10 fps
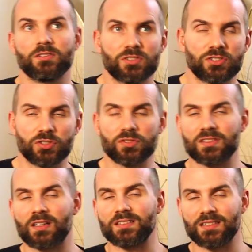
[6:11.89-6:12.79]

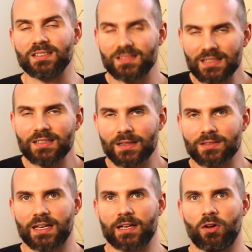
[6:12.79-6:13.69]
students that succeed in
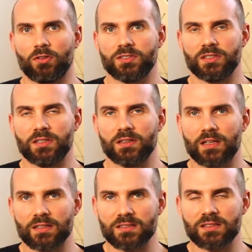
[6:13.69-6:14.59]
their psychology
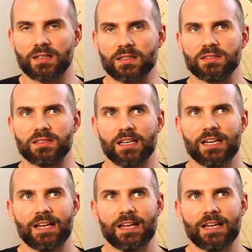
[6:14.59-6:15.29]
studies